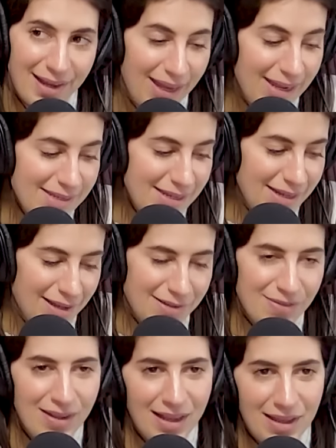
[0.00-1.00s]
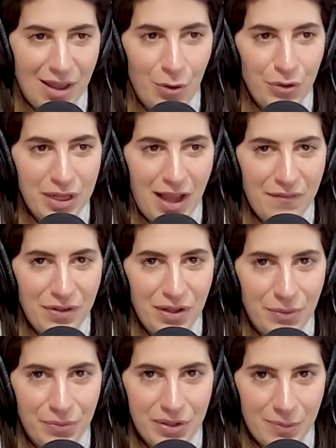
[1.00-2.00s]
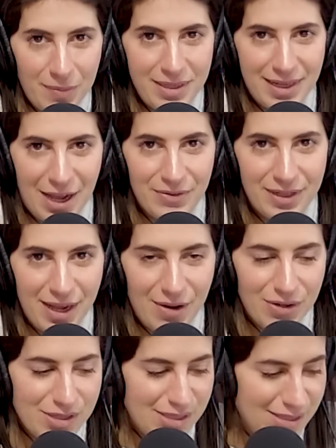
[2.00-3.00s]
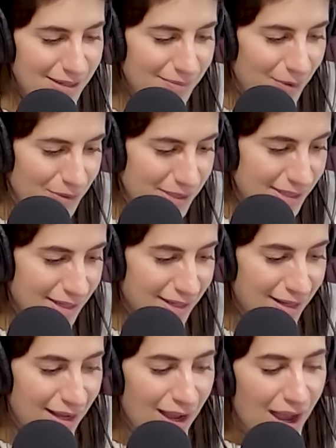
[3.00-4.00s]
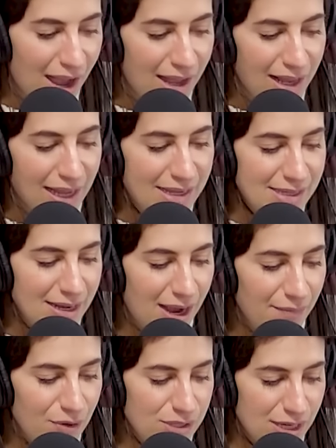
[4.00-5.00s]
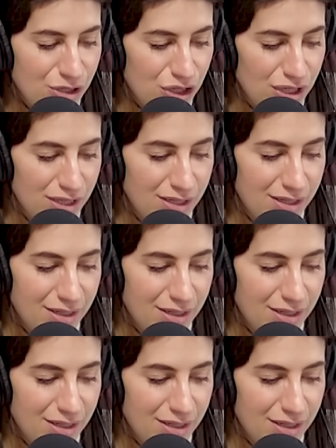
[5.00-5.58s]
Easy. It's like uh, only. I feel like only women count the hours mostly. Only. Easy you conversation. Know what that was him.